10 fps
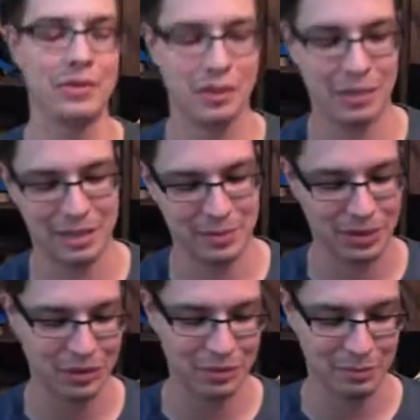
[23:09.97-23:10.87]
so my Spearow
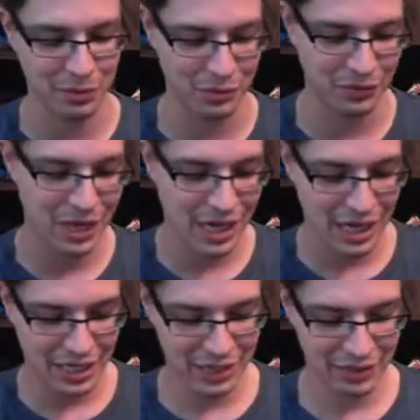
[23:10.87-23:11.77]
goes poof.
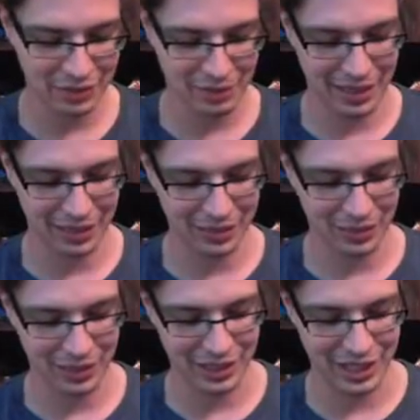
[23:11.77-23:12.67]
There goes my other
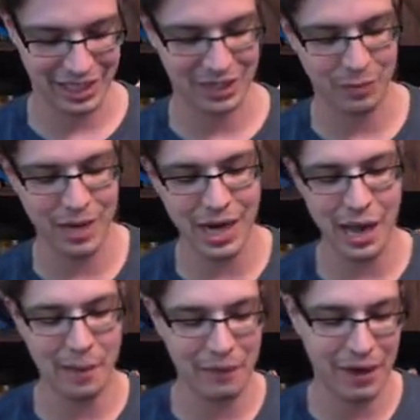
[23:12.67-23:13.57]
only chance to win.
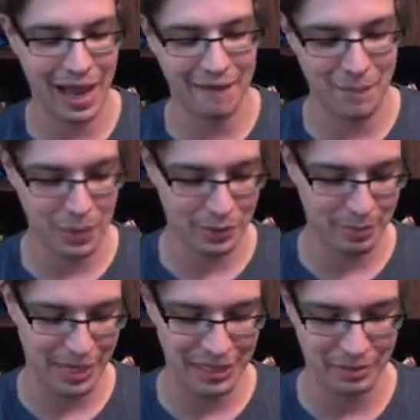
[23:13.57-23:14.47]
However, I have Mewtwo
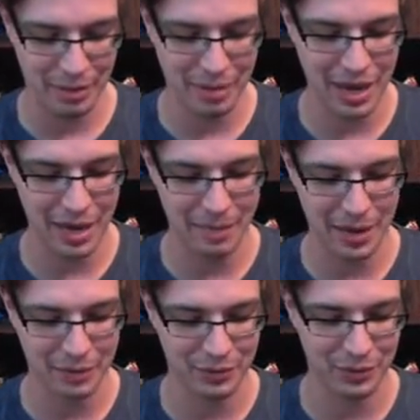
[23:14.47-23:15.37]
back, so maybe I can
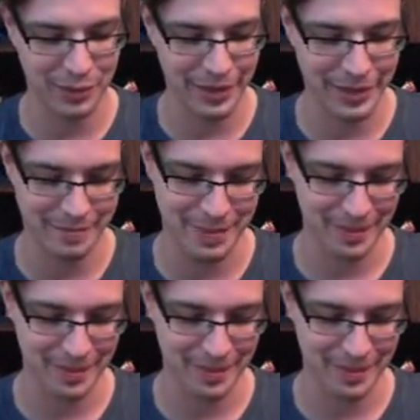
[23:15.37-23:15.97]
power through with him.